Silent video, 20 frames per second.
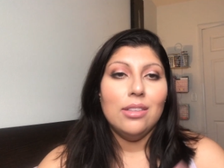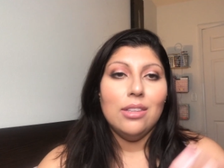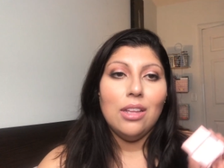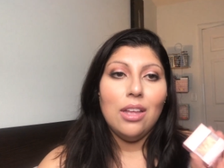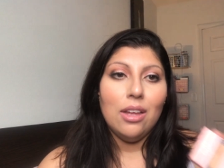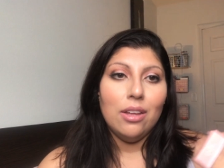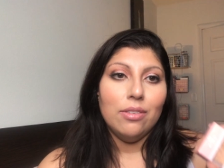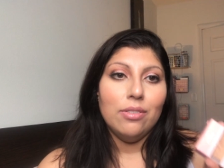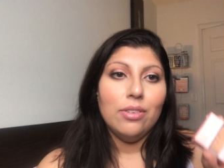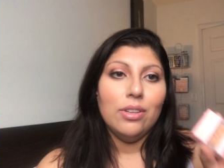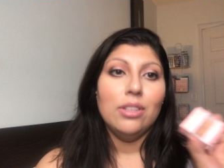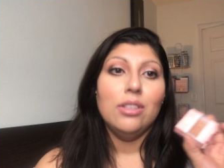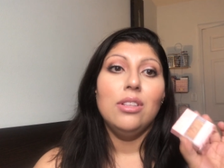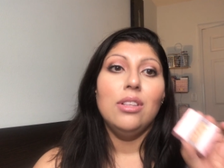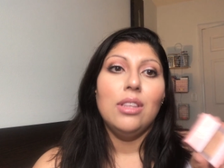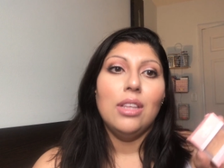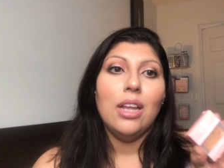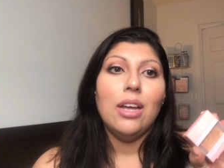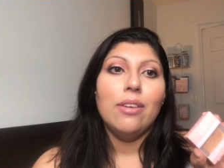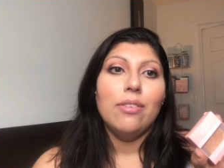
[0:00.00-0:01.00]
love
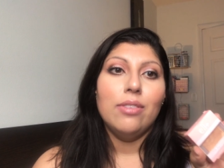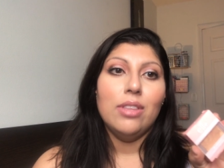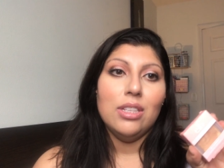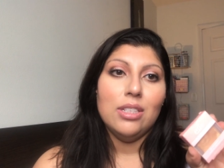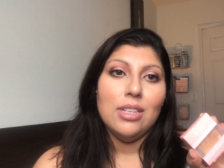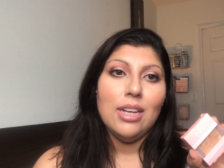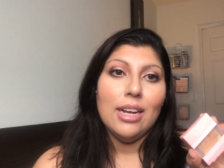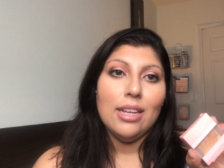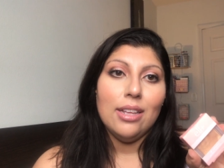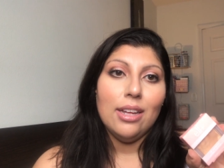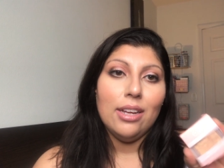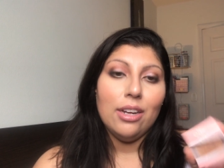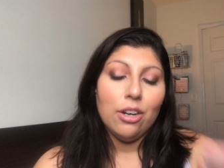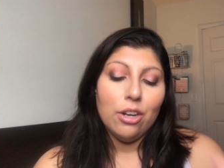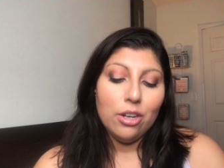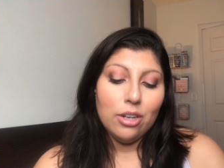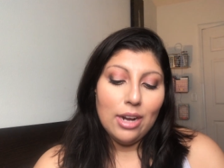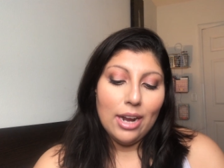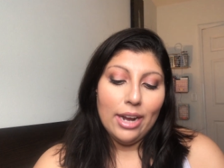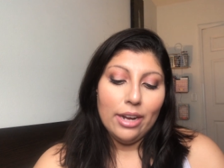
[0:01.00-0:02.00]
love this highlighter.